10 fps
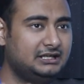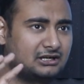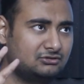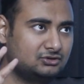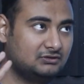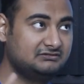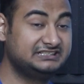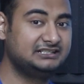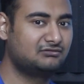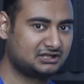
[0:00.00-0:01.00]
around 12
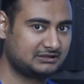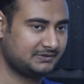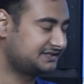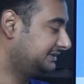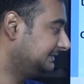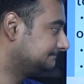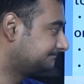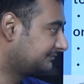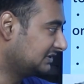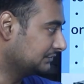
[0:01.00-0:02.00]
gigawatt capacity.
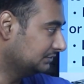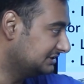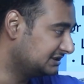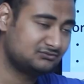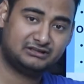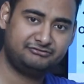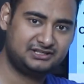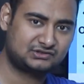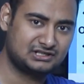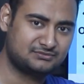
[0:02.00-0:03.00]
So this is one
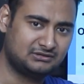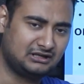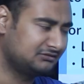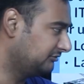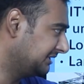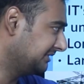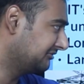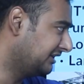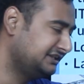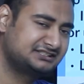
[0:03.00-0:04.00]
phase transformer. Like, wait a
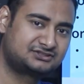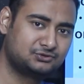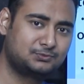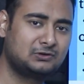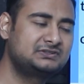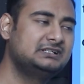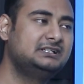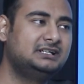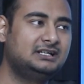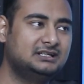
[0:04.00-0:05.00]
minute, why he has two prongs?
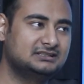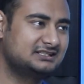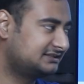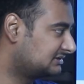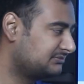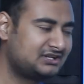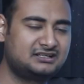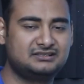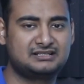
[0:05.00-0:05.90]
The systems are